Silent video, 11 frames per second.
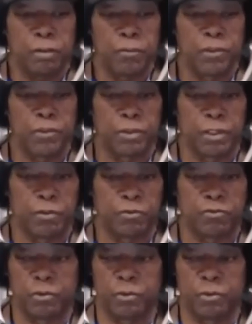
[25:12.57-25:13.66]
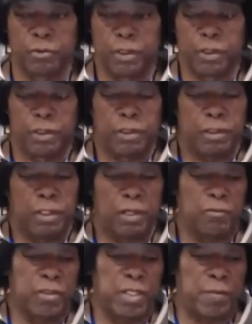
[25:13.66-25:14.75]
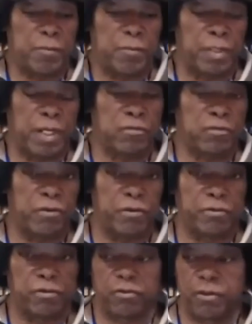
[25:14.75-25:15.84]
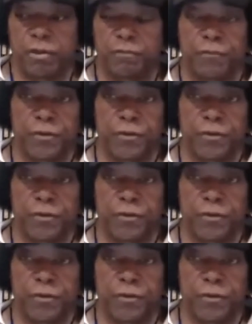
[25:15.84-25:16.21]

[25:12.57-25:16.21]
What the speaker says: we're going to go to Henry Campbell Black's Law Dictionary,